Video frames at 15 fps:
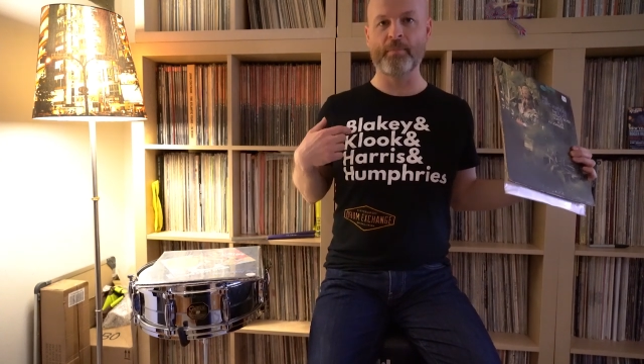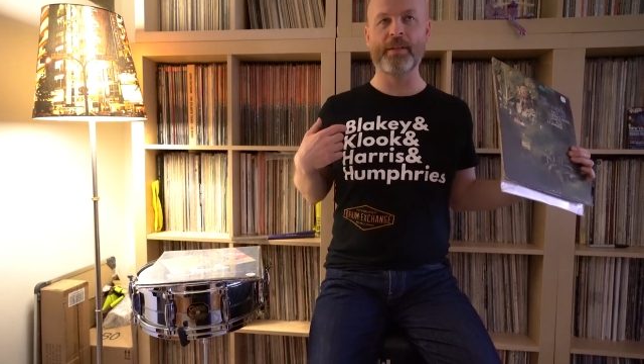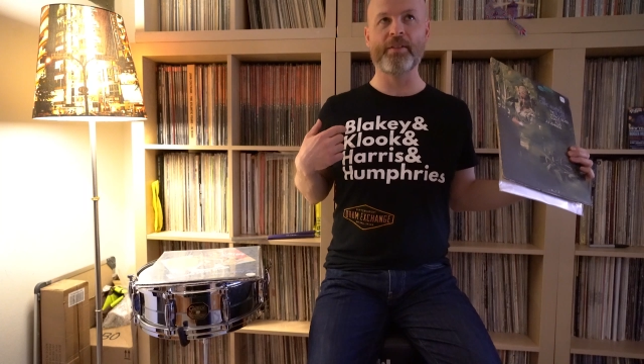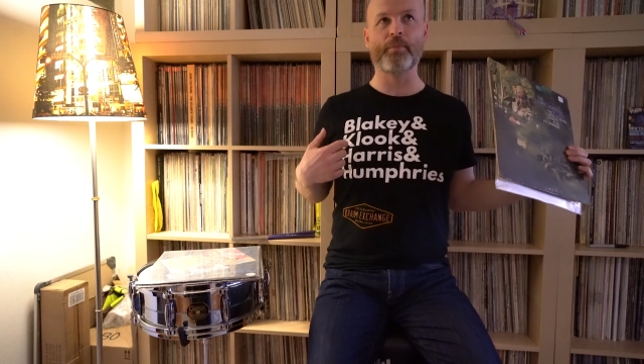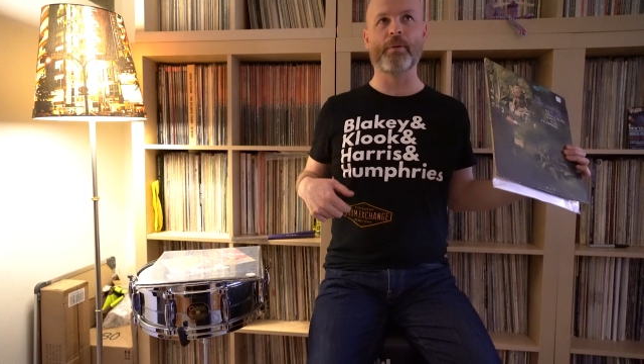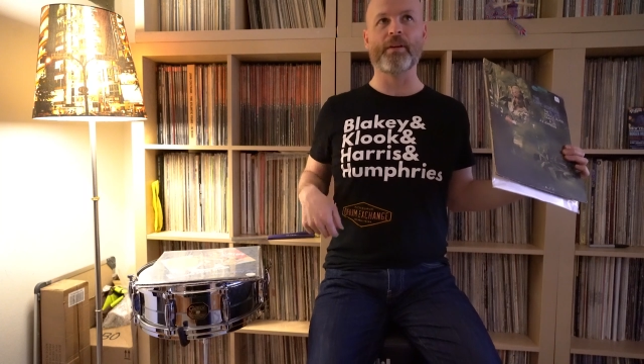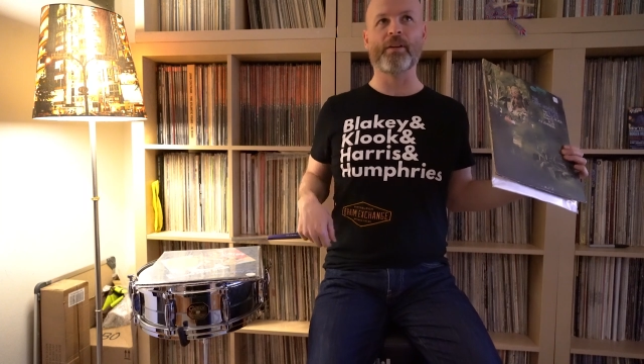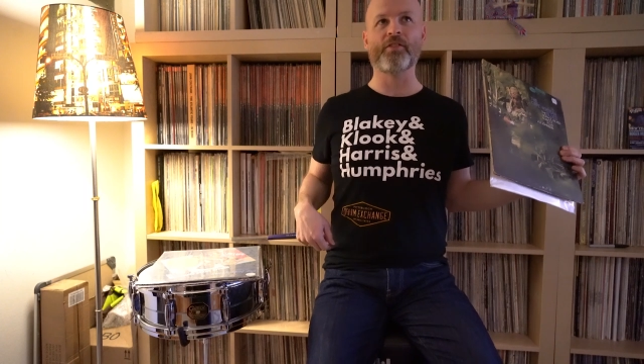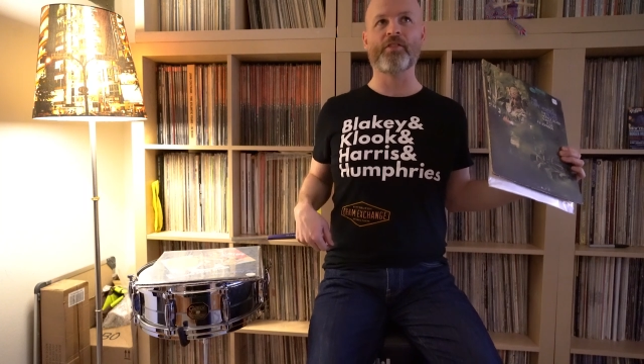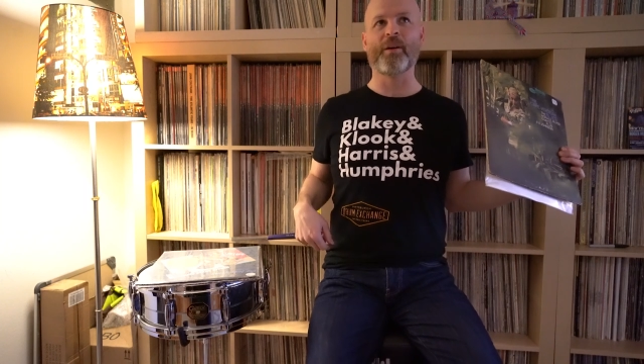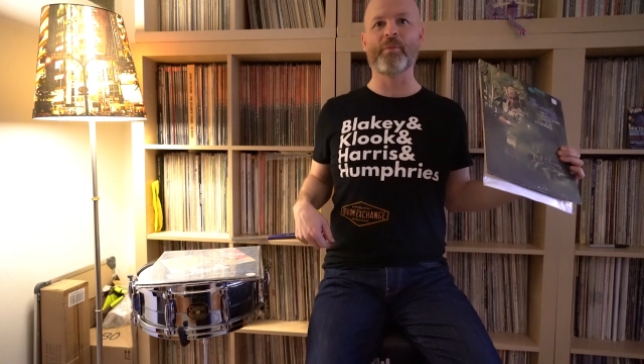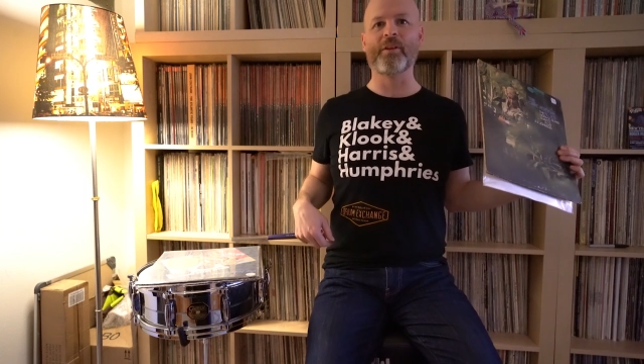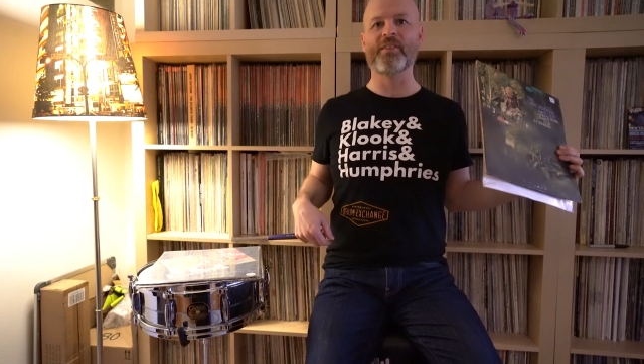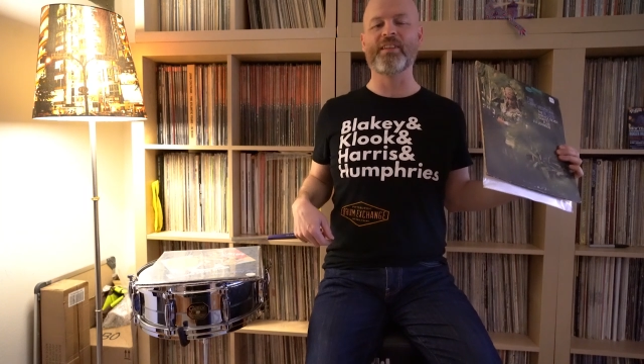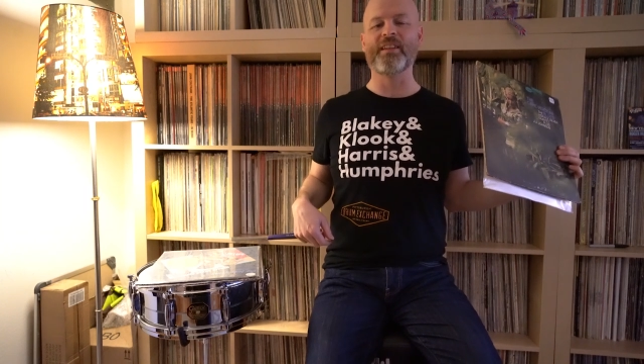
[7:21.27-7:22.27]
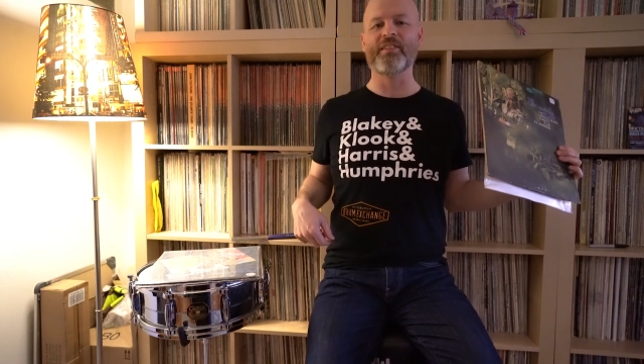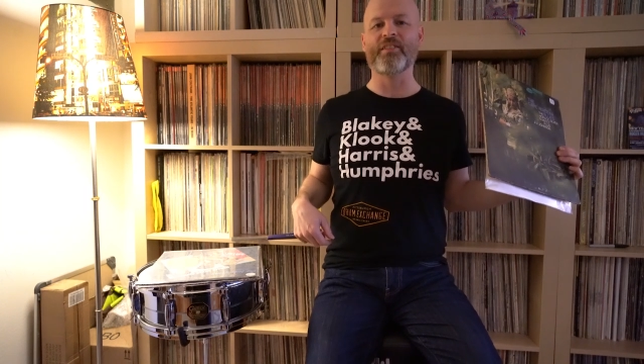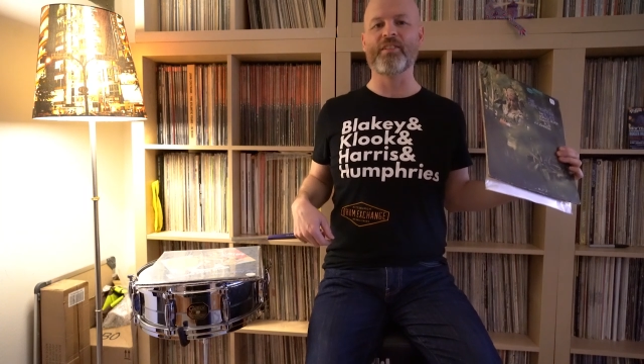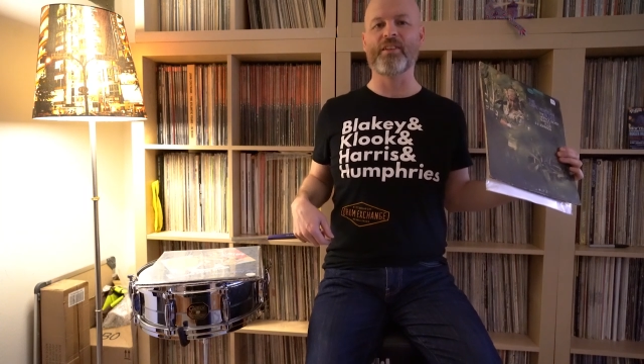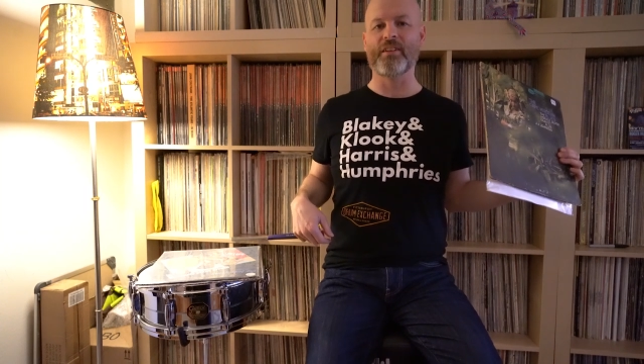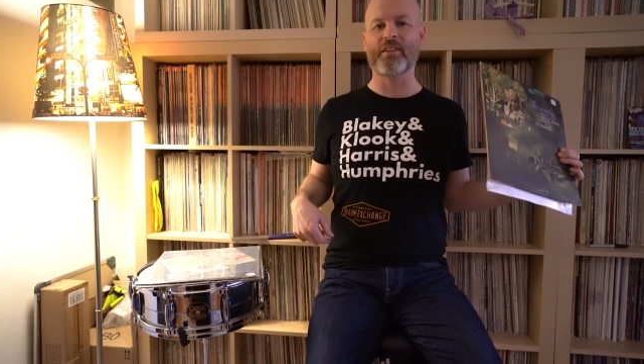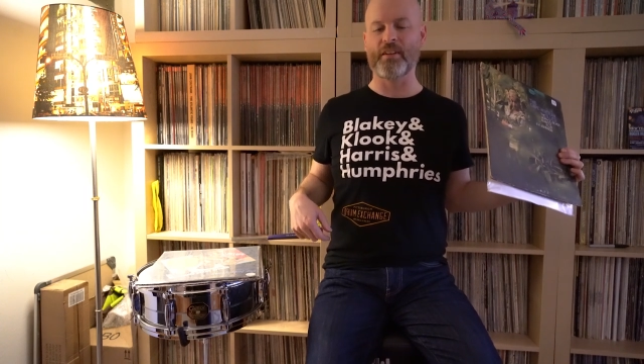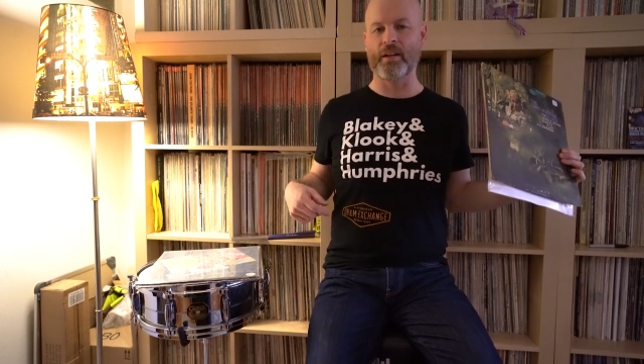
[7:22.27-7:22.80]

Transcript: a Pittsburgh drummer T-shirt.